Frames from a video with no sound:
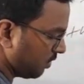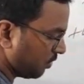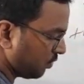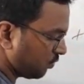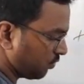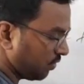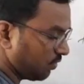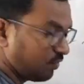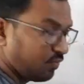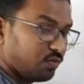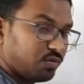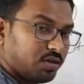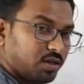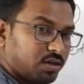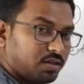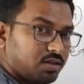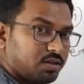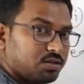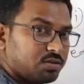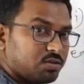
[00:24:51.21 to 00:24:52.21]
So if you take
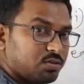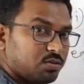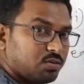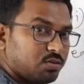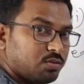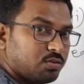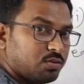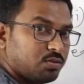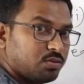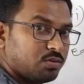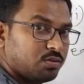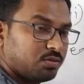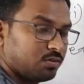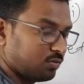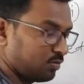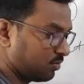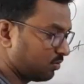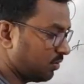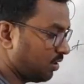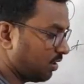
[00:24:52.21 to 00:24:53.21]
these 2
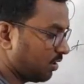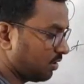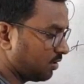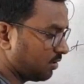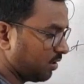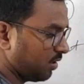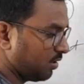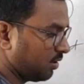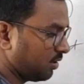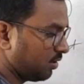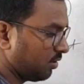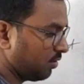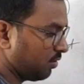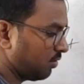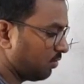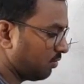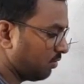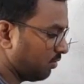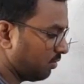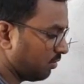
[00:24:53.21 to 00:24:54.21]
to the other side,
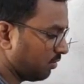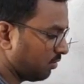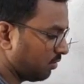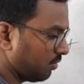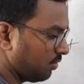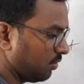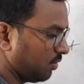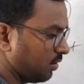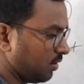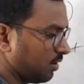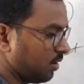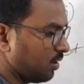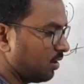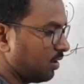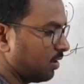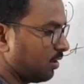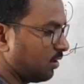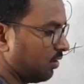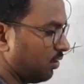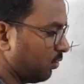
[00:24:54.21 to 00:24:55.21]
it will go in the
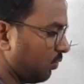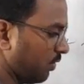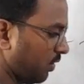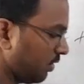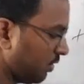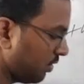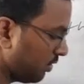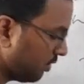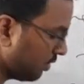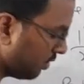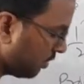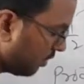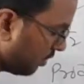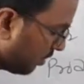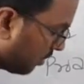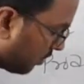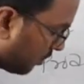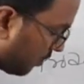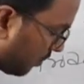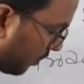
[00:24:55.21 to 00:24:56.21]
numerator.
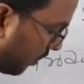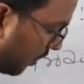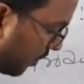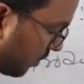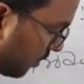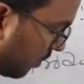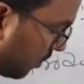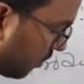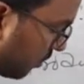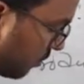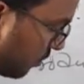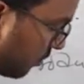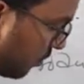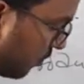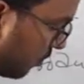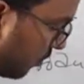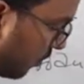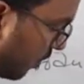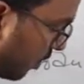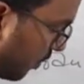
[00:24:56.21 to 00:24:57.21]
So x equals to
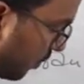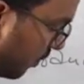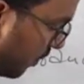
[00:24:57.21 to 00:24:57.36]
1